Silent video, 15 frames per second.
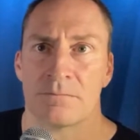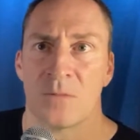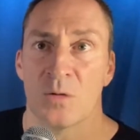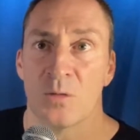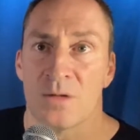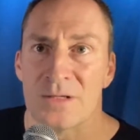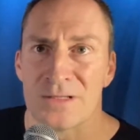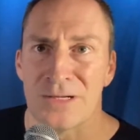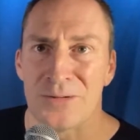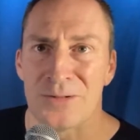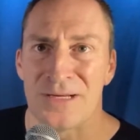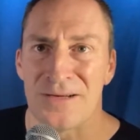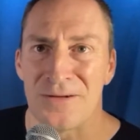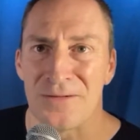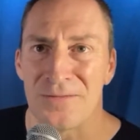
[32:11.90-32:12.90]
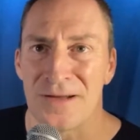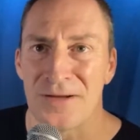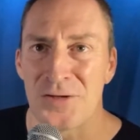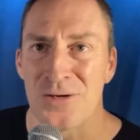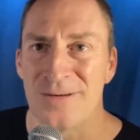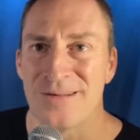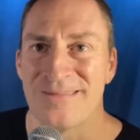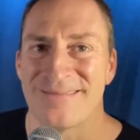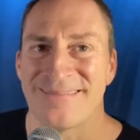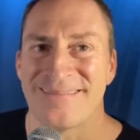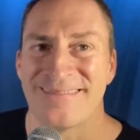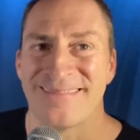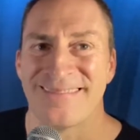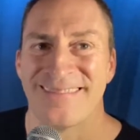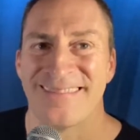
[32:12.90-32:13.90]
Oh, this sounds like an adventure.
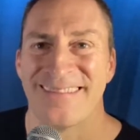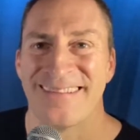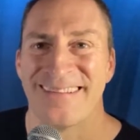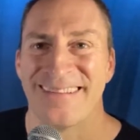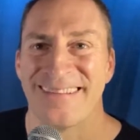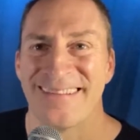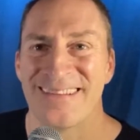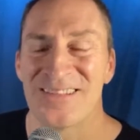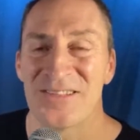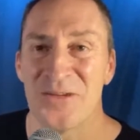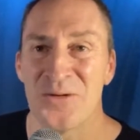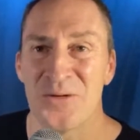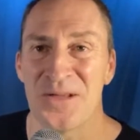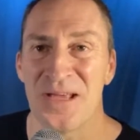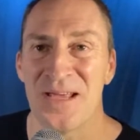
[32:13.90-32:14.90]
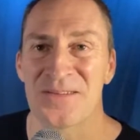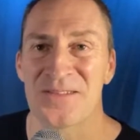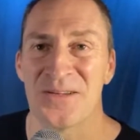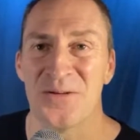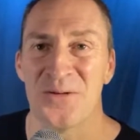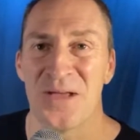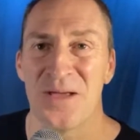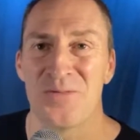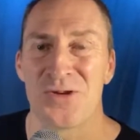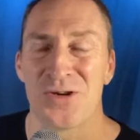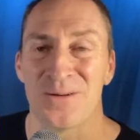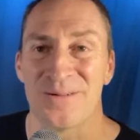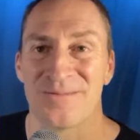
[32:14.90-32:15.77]
This is a new game. It's a new game show.